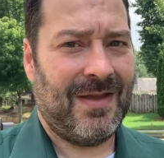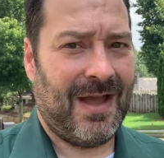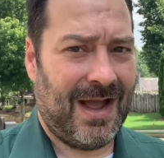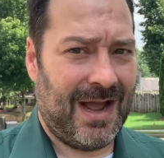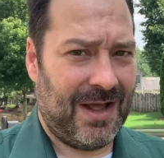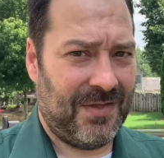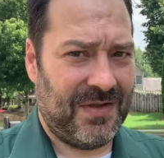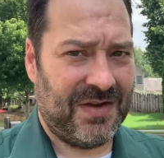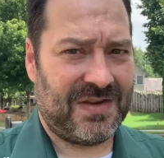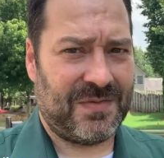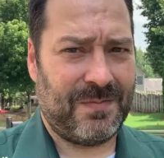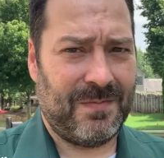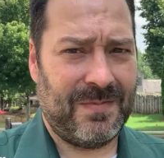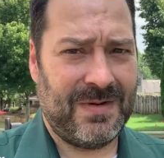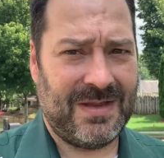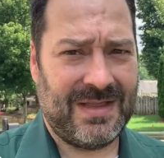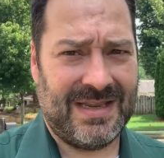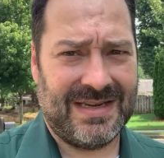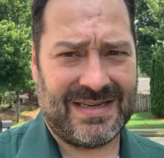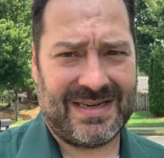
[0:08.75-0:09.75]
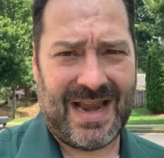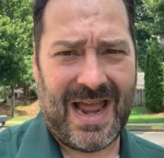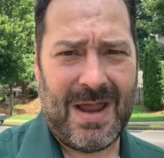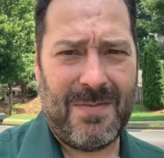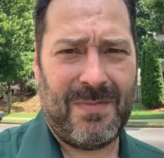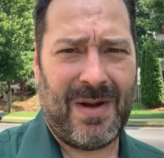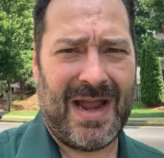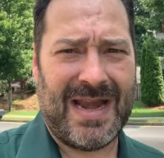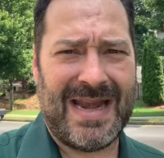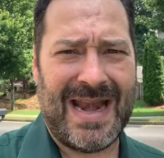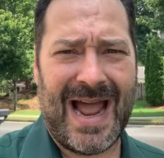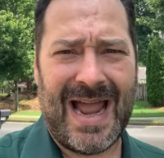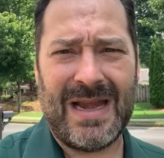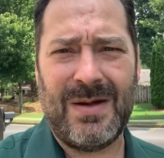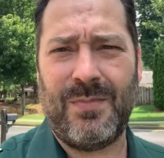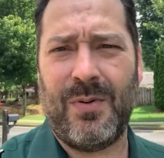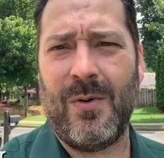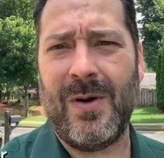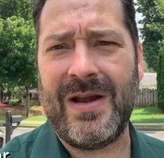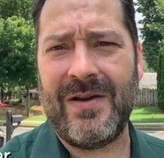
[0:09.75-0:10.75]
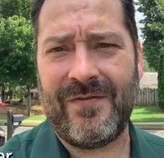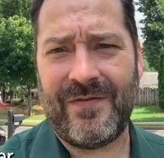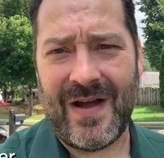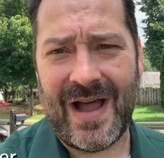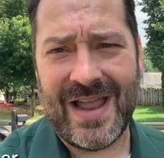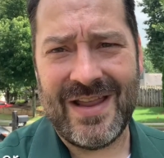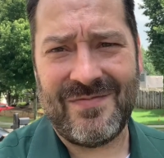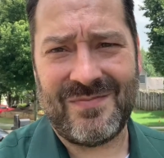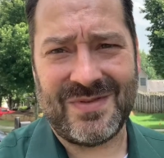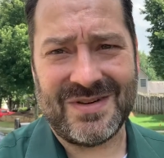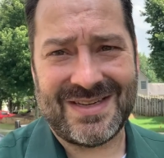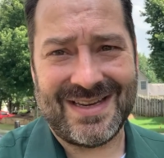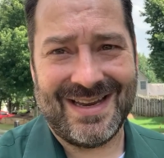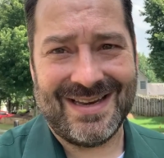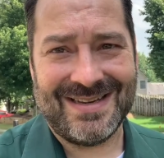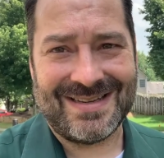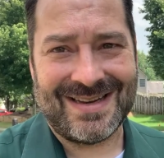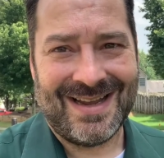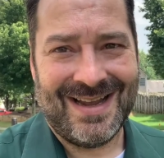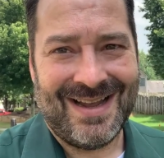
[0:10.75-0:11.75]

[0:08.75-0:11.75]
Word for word: Uh, this this time by 9.5%.